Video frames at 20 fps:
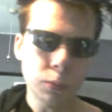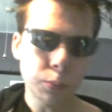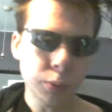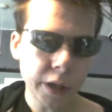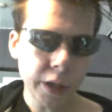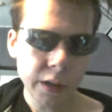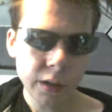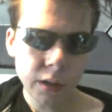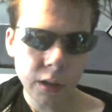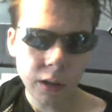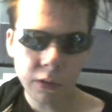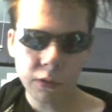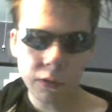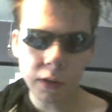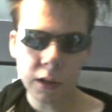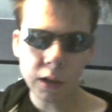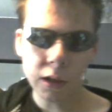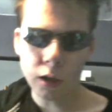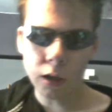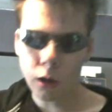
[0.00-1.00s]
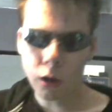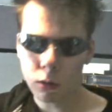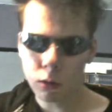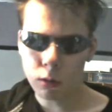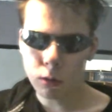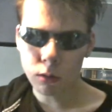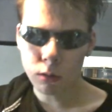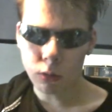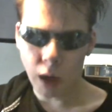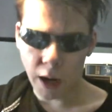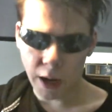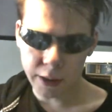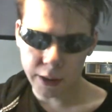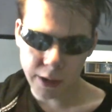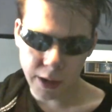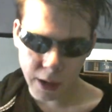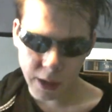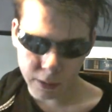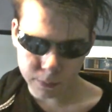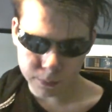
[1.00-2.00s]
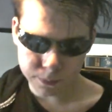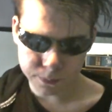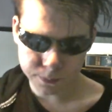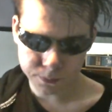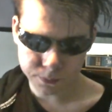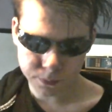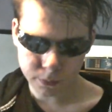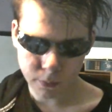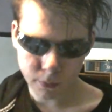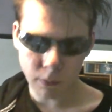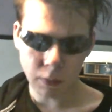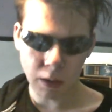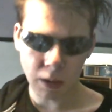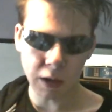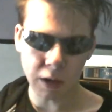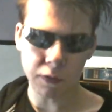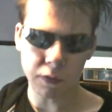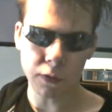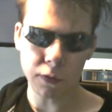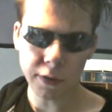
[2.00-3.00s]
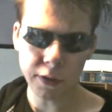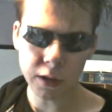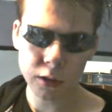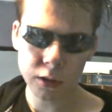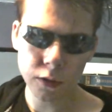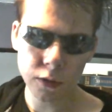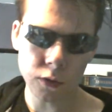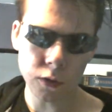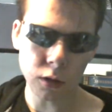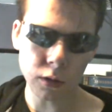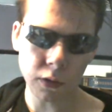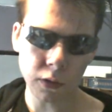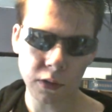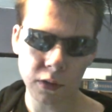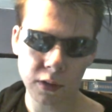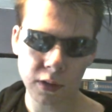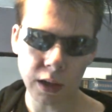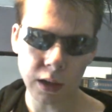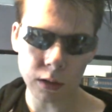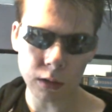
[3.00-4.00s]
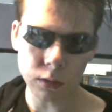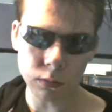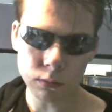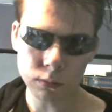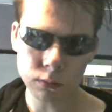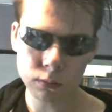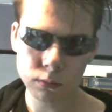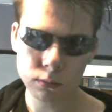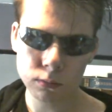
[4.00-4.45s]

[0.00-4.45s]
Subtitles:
replay this video, and then if you think you've got the skill,